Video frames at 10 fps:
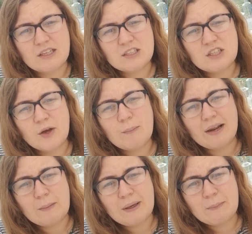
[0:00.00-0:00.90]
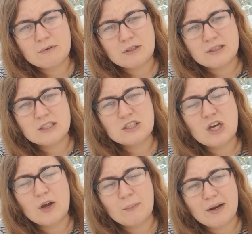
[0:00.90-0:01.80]
There's so many people doing
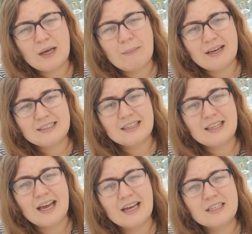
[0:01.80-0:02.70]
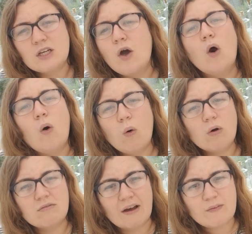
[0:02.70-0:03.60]
so many amazing things
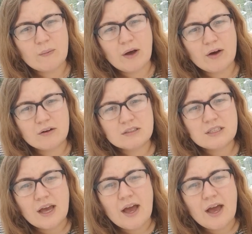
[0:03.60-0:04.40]
all around the world.